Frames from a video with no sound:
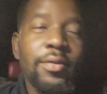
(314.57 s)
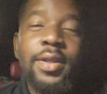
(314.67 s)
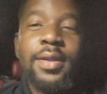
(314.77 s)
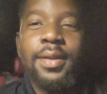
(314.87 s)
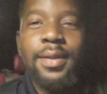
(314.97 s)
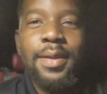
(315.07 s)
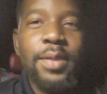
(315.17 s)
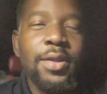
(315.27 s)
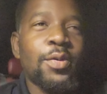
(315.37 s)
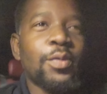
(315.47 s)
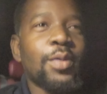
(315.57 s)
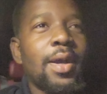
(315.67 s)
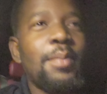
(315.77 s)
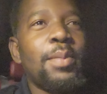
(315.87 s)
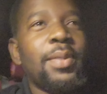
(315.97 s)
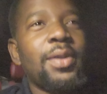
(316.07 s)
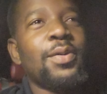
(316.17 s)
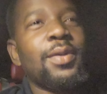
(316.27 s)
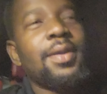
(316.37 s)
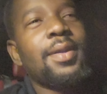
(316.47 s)
Really? Let me know. Comment
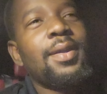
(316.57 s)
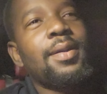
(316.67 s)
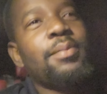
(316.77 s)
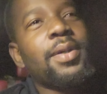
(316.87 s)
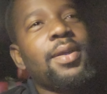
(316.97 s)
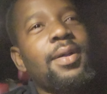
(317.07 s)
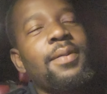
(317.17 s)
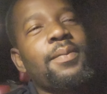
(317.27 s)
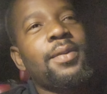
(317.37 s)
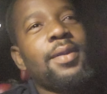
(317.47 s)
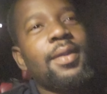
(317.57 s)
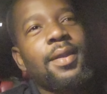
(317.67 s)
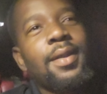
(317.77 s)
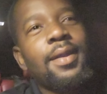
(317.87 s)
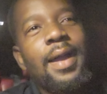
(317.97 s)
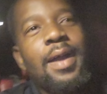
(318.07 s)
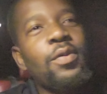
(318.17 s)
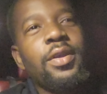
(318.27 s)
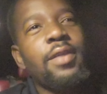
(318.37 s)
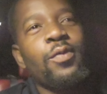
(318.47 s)
below. But um,
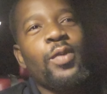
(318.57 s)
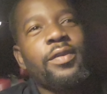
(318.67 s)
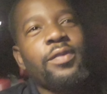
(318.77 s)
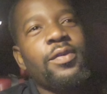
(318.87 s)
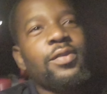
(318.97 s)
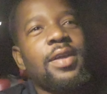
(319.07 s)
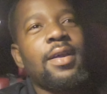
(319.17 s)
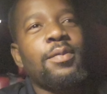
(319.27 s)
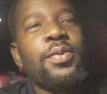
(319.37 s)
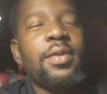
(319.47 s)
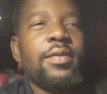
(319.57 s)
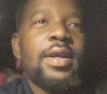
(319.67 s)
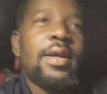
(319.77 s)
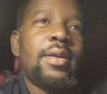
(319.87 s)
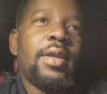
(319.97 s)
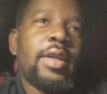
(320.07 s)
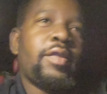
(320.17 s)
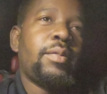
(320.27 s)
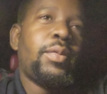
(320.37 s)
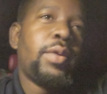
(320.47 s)
I wouldn't even waste no time putting this guy on the
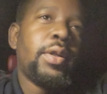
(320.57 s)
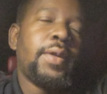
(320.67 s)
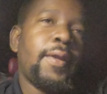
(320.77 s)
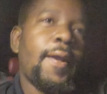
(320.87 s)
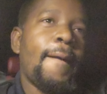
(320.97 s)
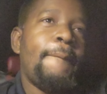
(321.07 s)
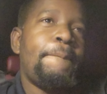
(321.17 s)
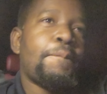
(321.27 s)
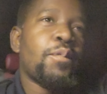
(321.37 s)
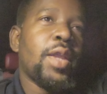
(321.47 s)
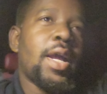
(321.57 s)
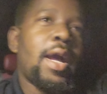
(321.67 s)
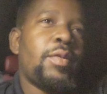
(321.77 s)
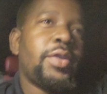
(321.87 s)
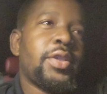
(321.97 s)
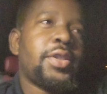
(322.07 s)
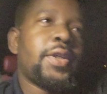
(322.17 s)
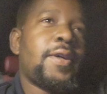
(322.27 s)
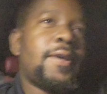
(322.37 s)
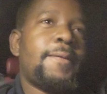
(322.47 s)
extra board. I would
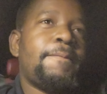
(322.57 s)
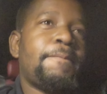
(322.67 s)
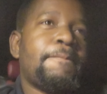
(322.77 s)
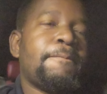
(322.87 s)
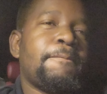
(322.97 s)
just um